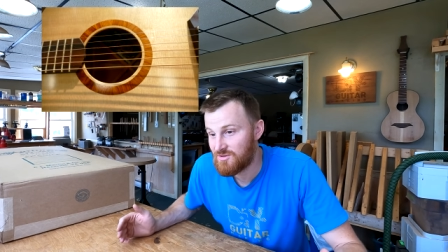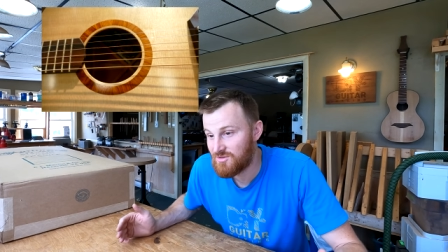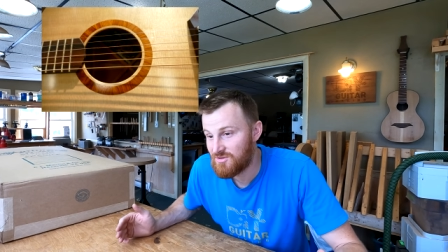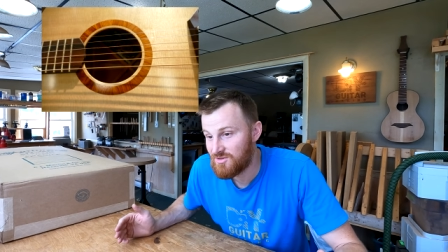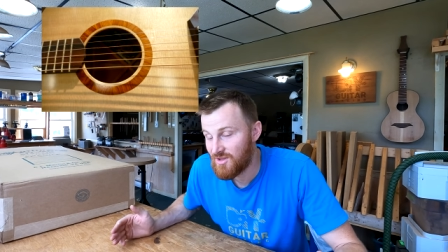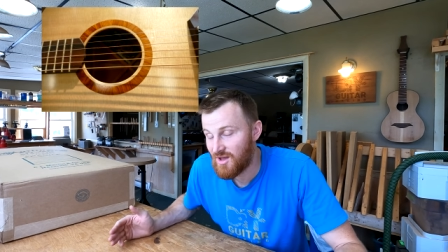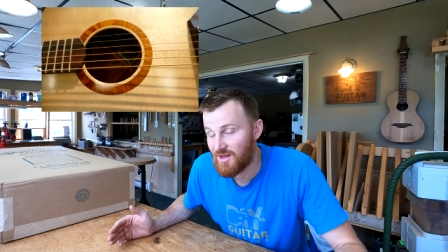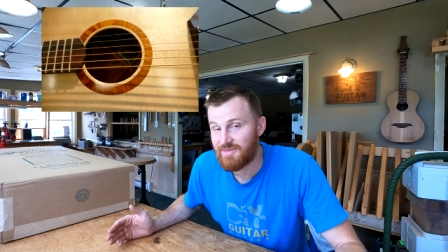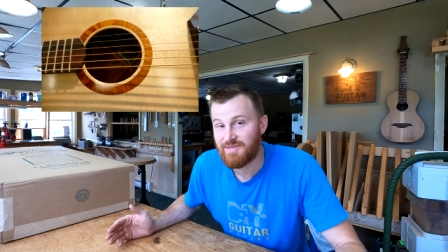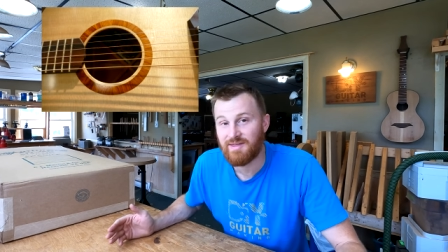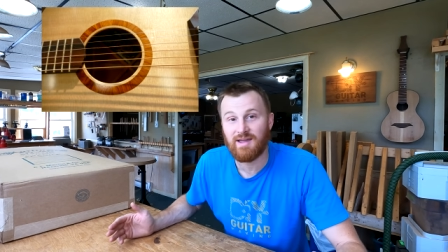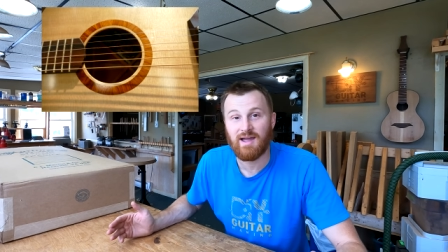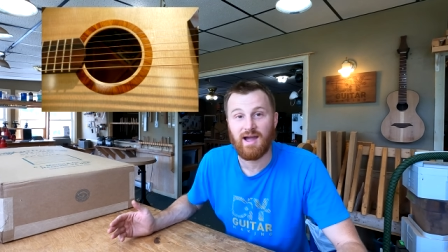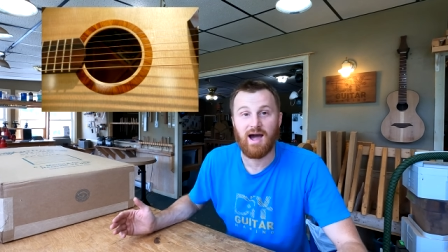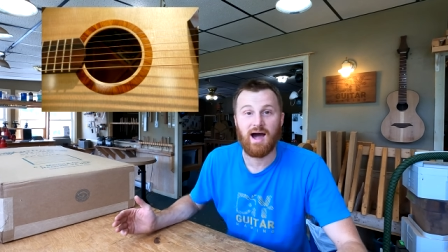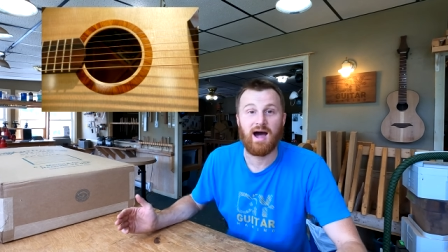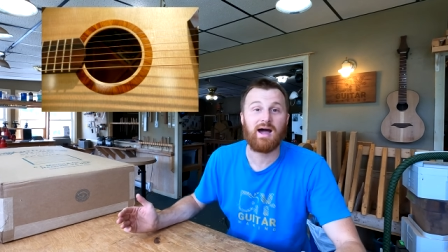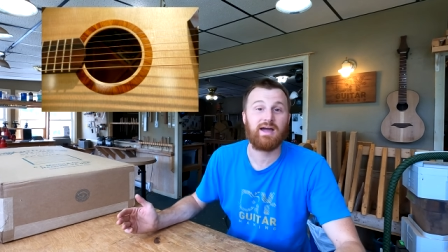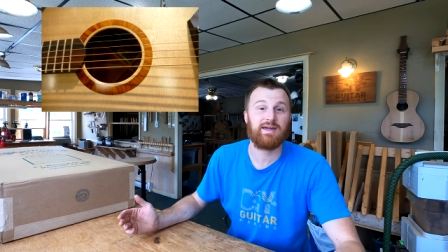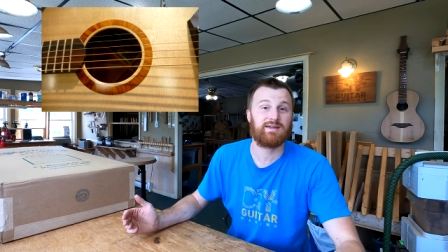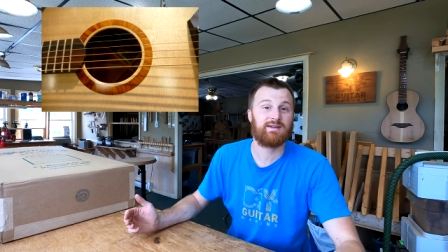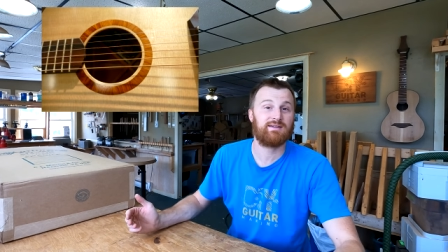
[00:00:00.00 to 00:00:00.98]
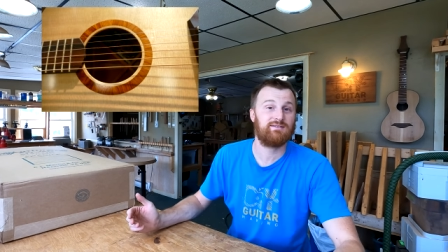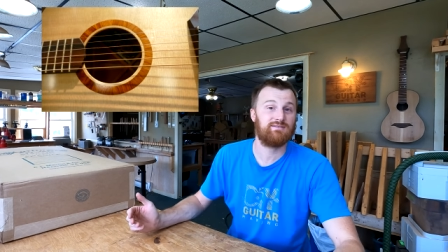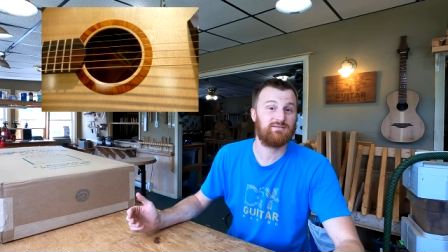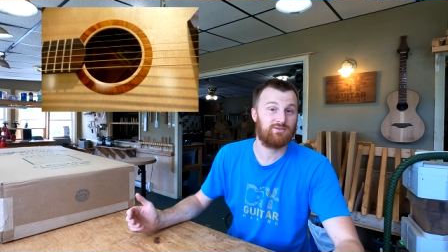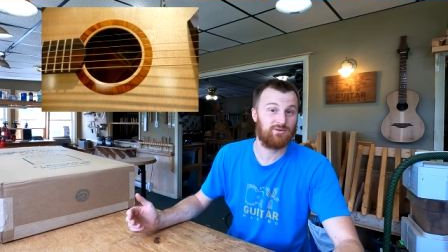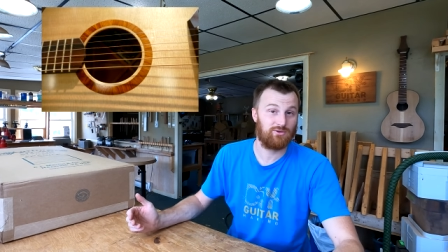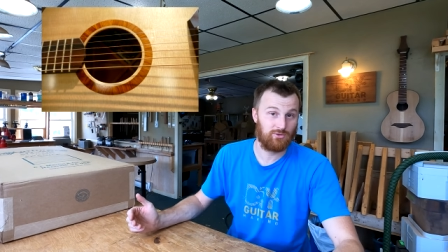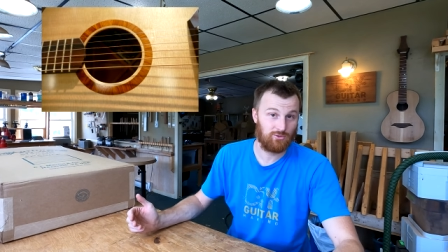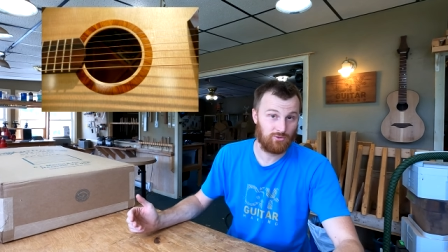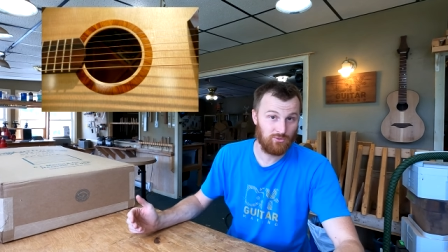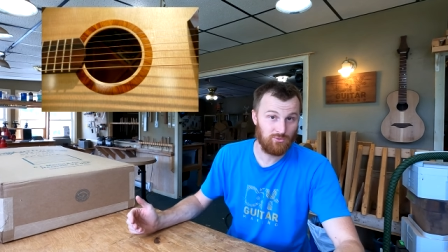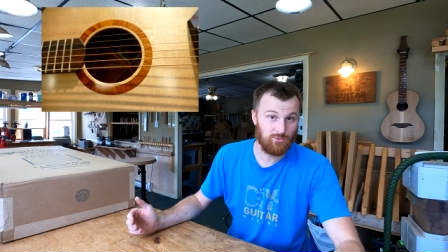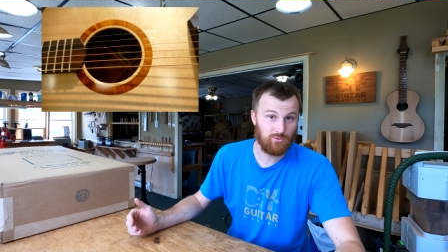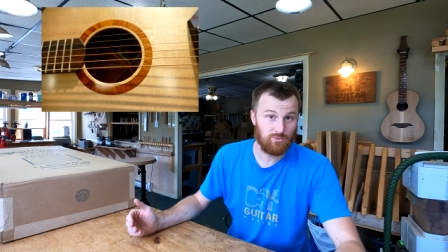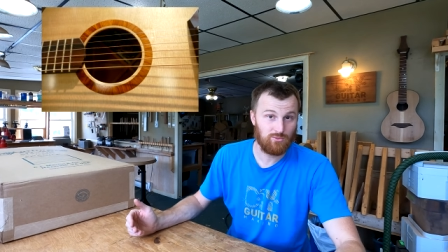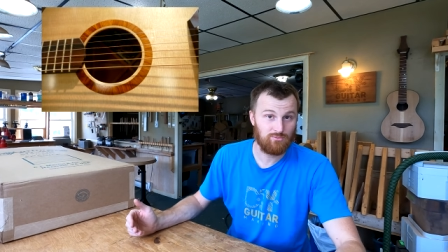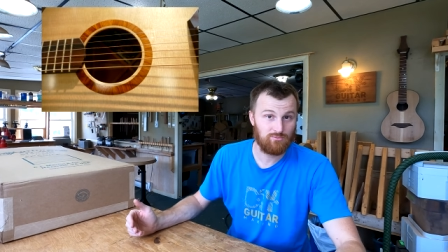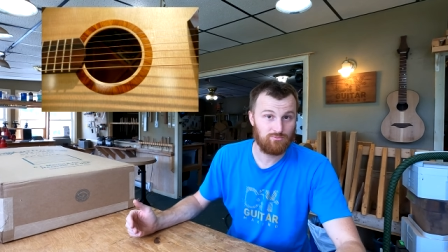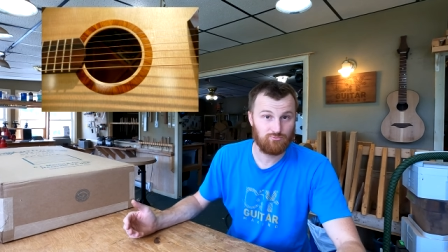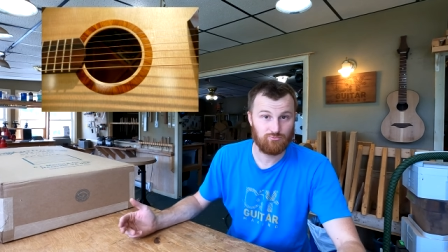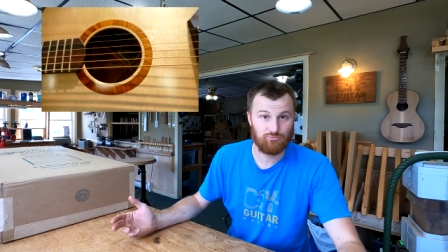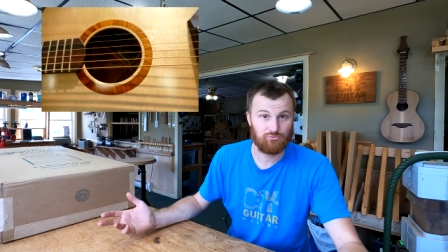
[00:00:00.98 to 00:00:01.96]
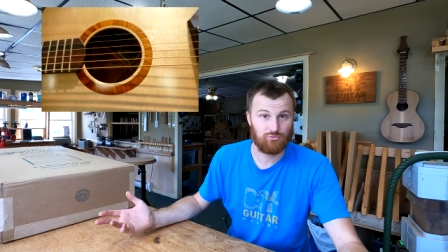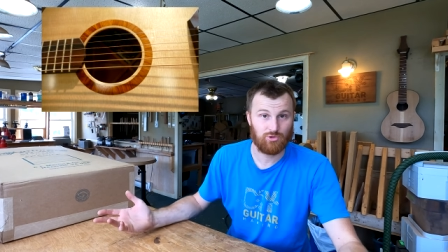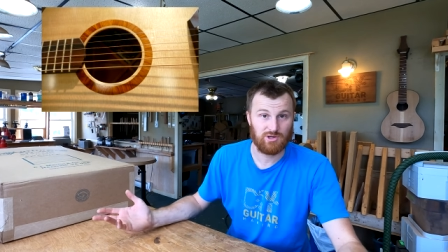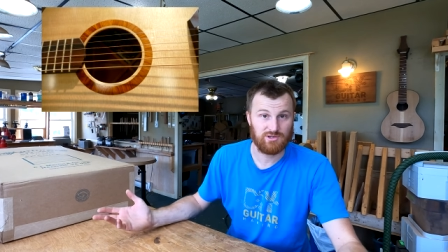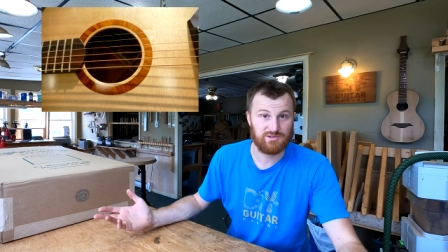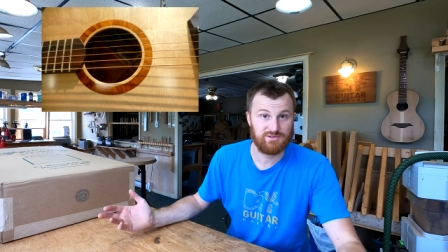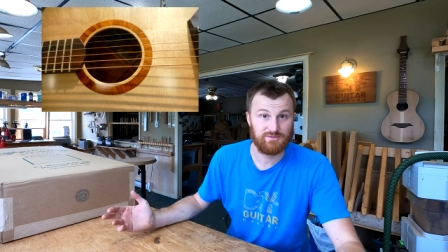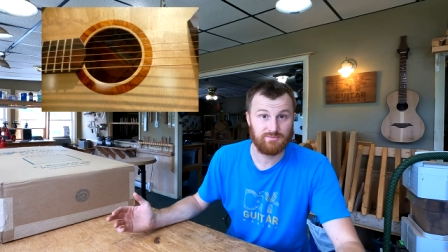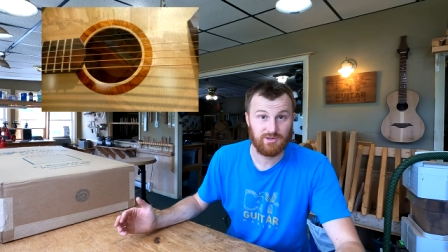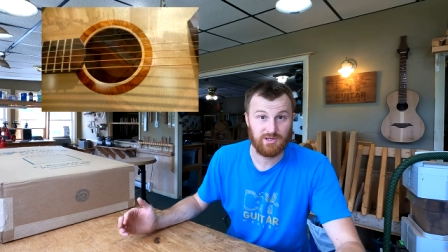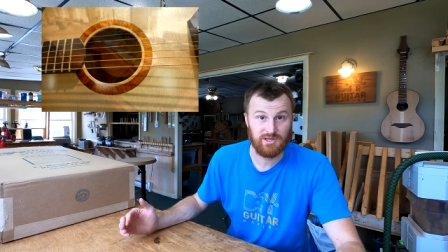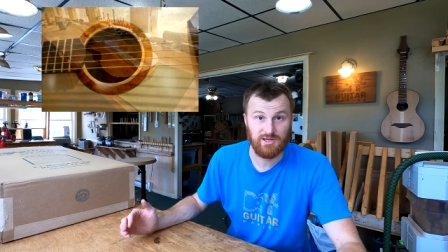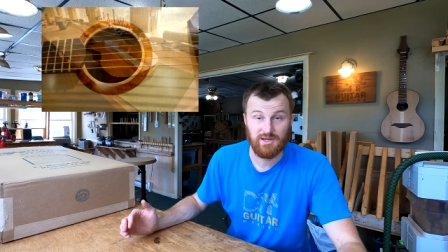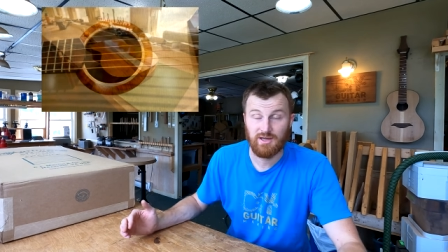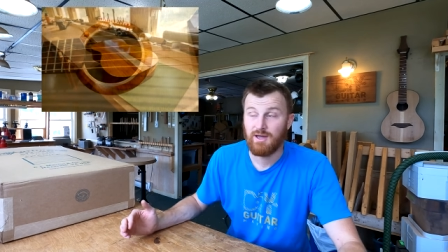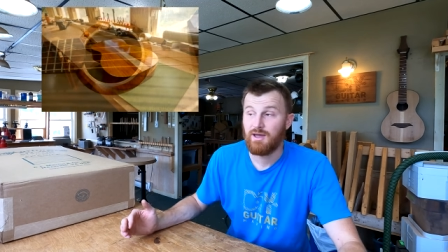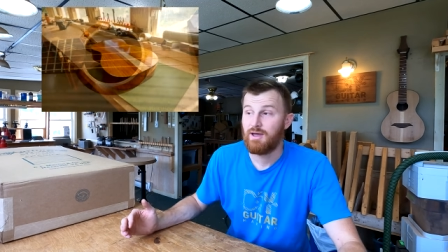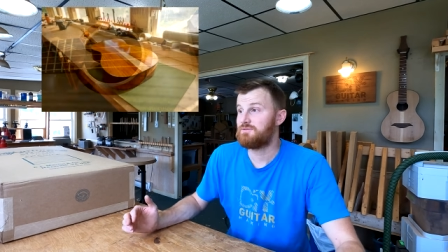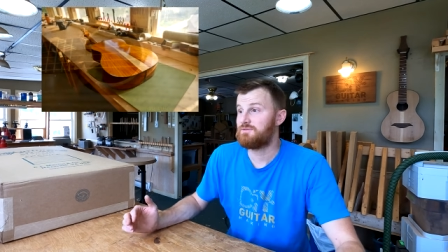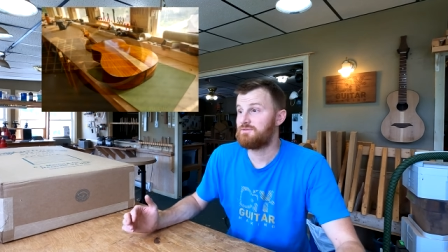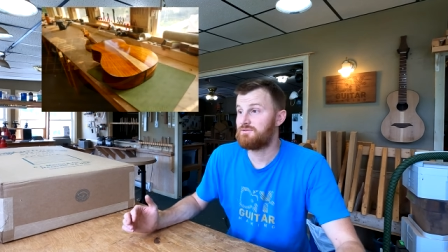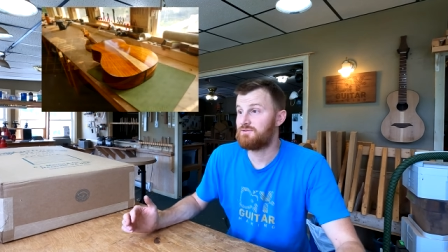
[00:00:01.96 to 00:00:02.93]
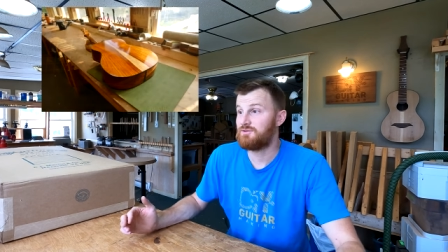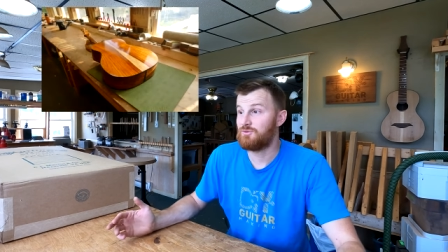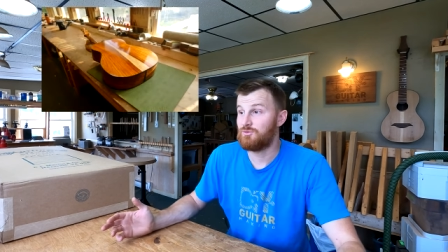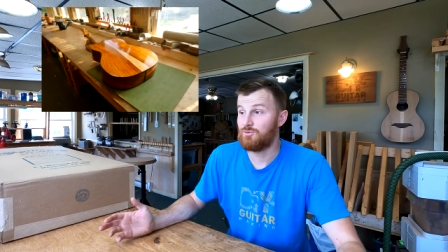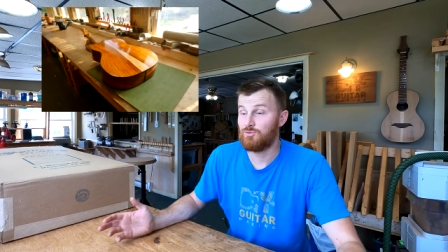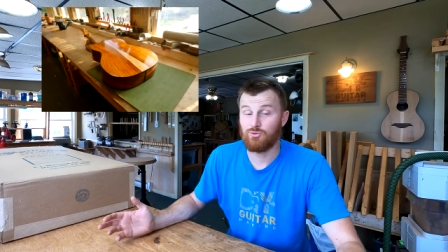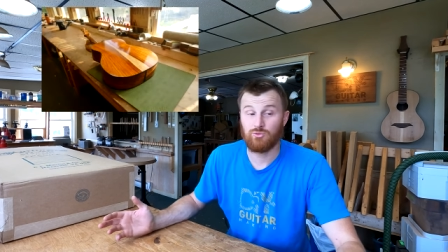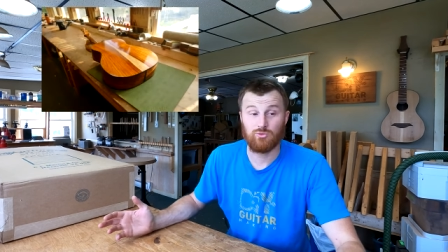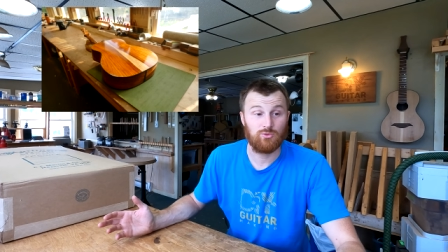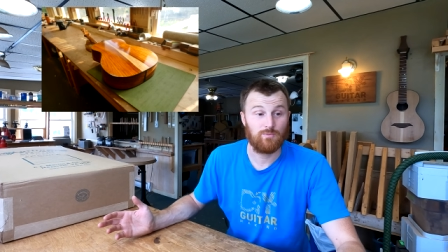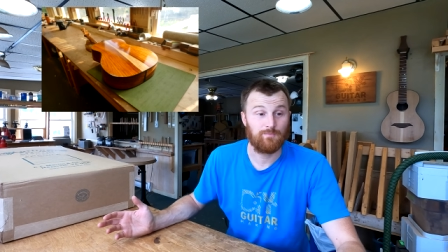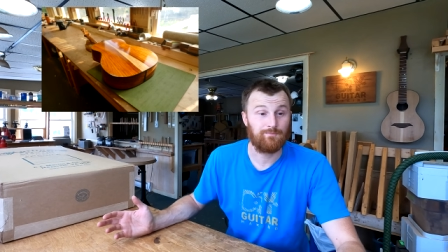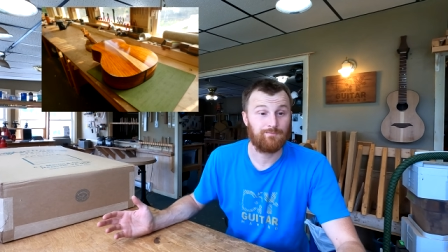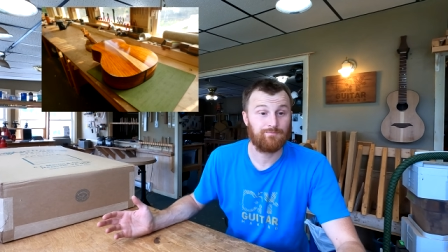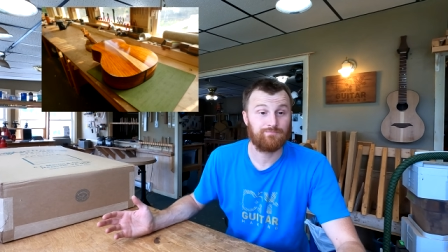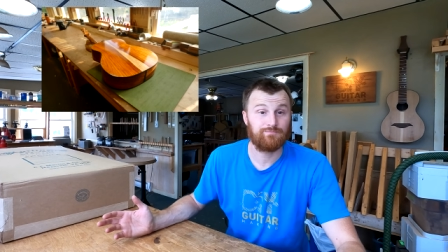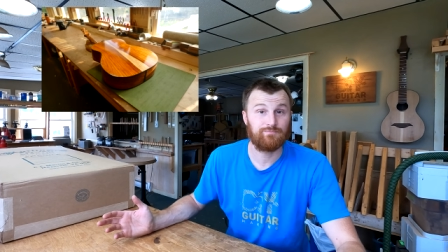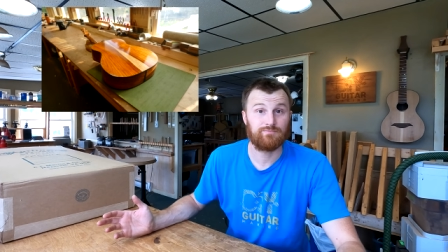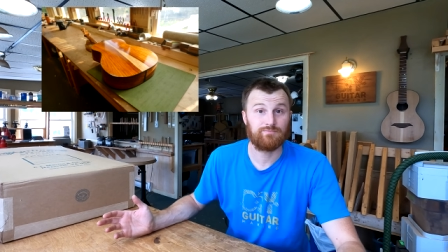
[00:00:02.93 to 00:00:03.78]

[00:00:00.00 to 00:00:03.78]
nothing I can do reasonably to